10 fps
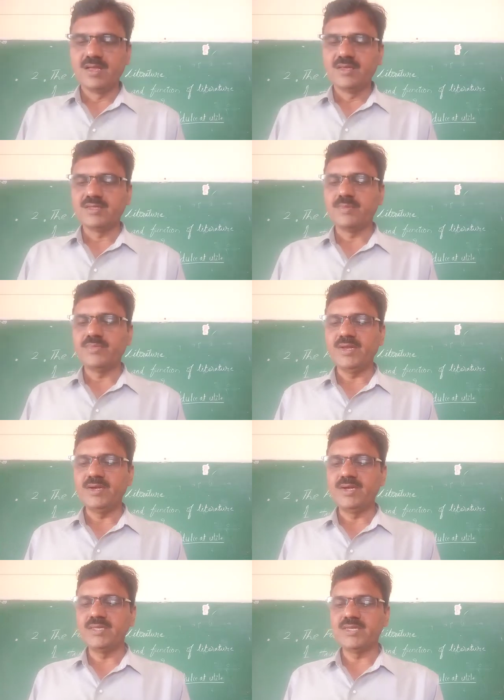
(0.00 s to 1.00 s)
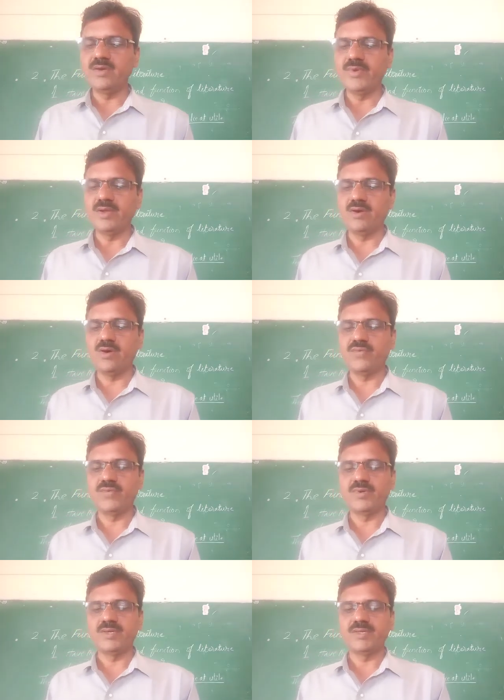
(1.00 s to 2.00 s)
Something deserving
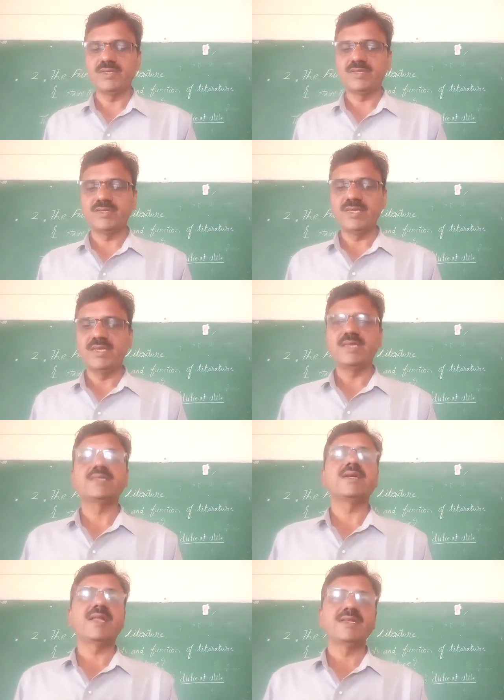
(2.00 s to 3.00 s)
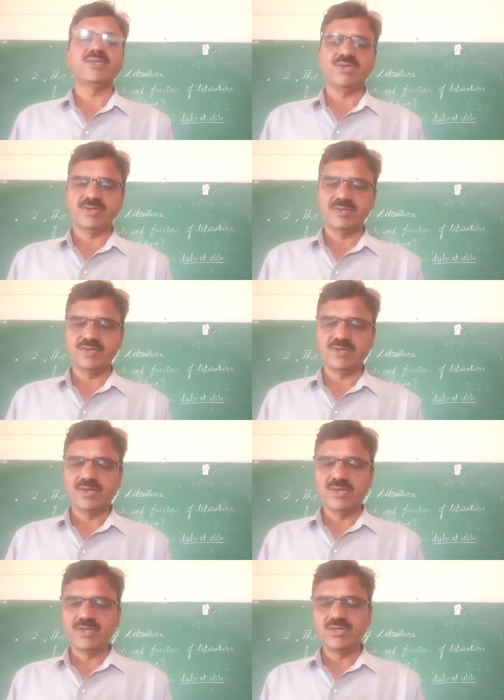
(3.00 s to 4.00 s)
of serious attention.
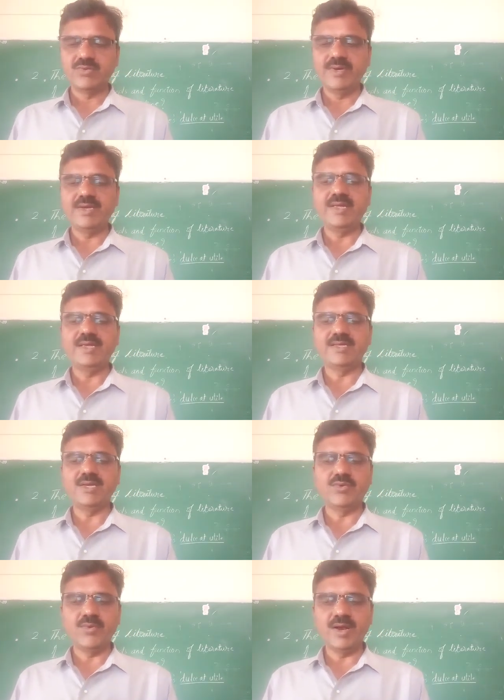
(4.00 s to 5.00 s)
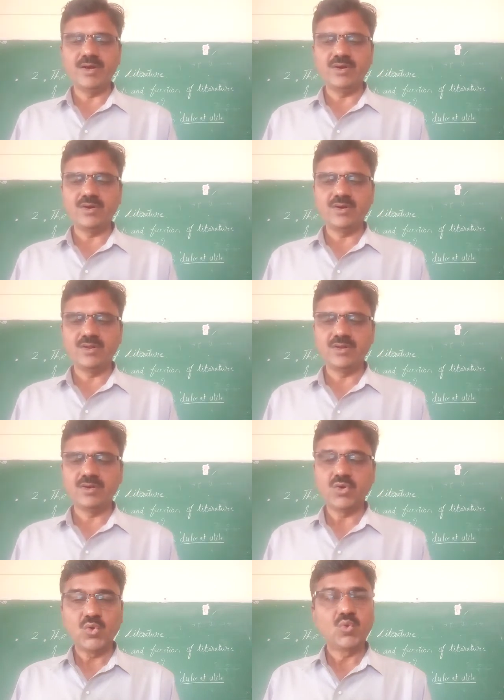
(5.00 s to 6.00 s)
Sweet is equivalent
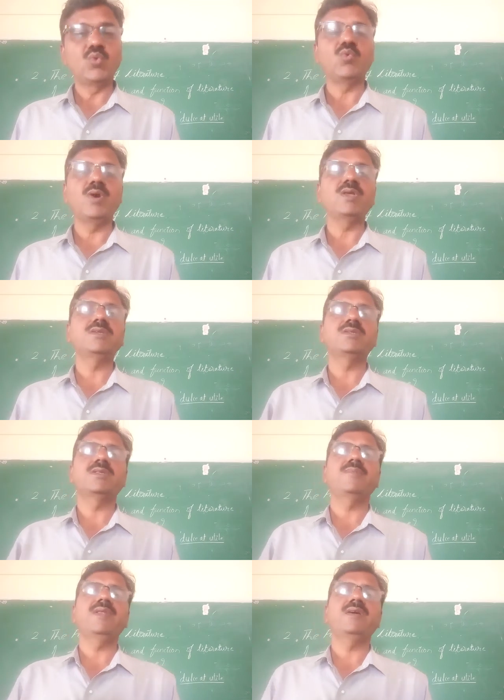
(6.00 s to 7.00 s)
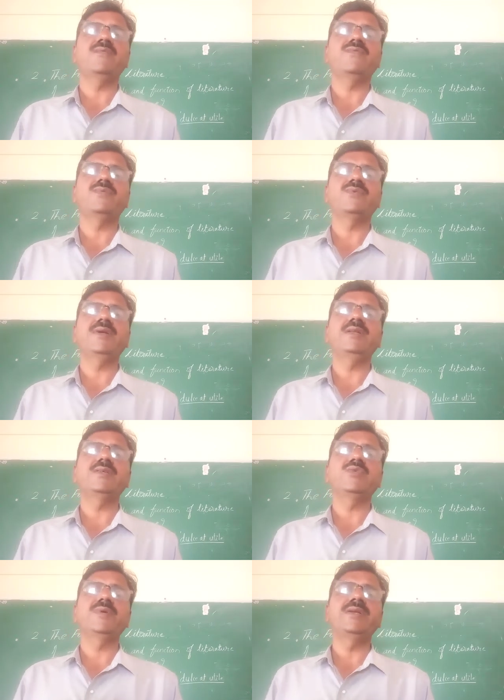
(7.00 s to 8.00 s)
to, what is the meaning of
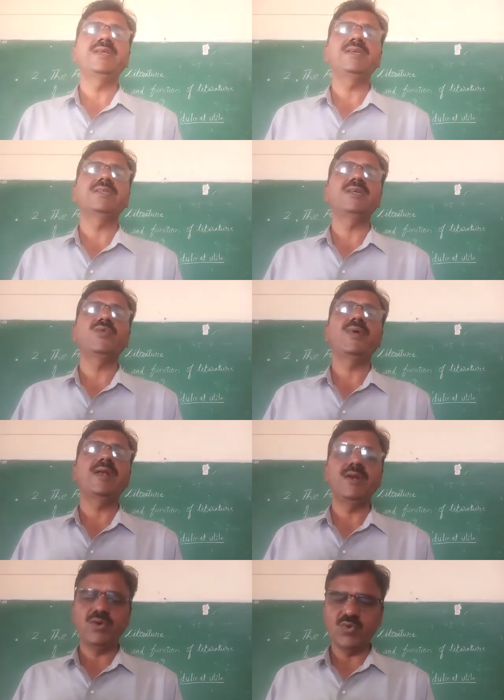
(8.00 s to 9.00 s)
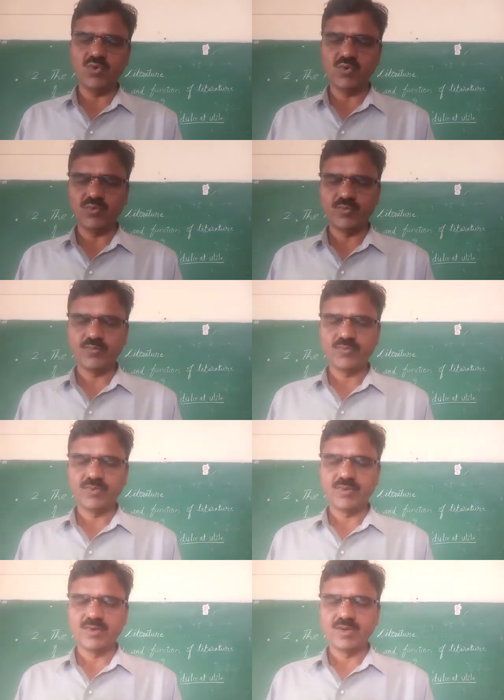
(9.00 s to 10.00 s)
sweet? Sweet is equivalent to
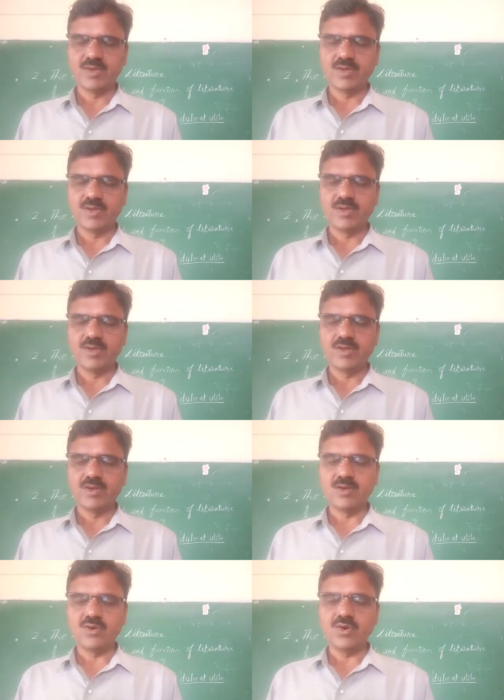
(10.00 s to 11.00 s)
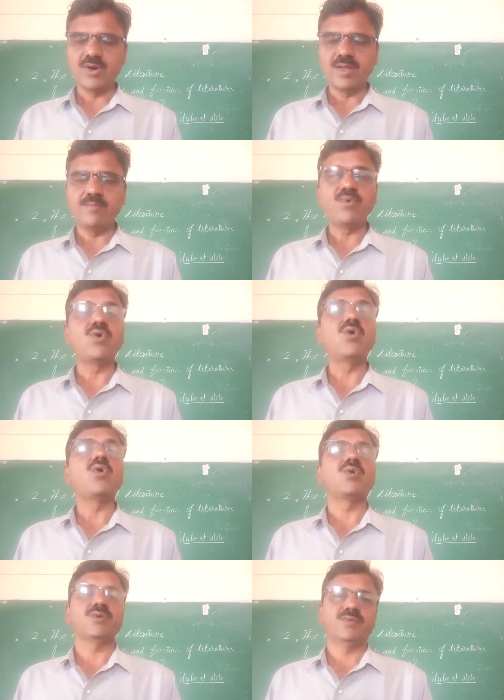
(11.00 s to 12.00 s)
not a
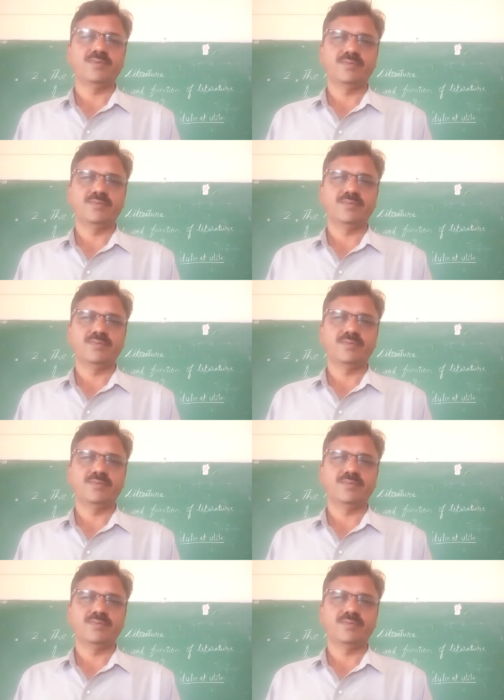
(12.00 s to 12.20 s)
bore,